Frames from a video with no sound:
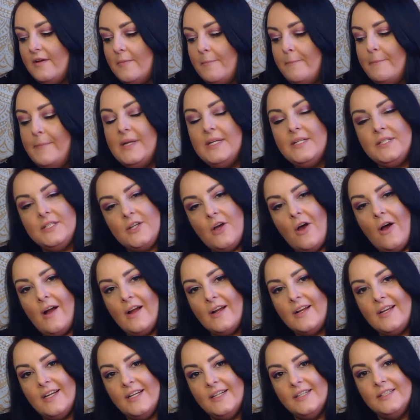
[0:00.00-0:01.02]

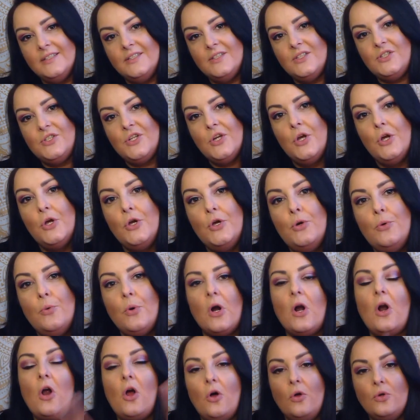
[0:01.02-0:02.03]
Mintakans who
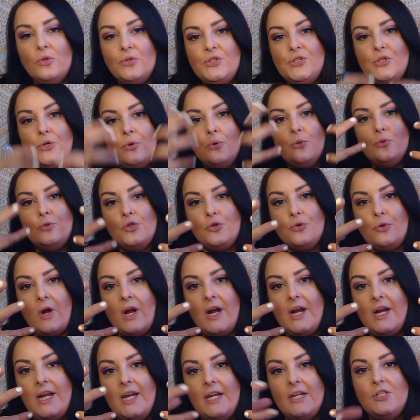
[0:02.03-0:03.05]
are also
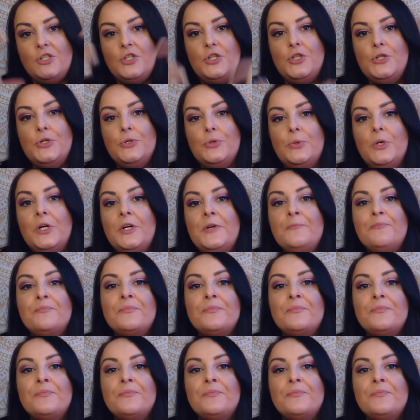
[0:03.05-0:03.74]
trying to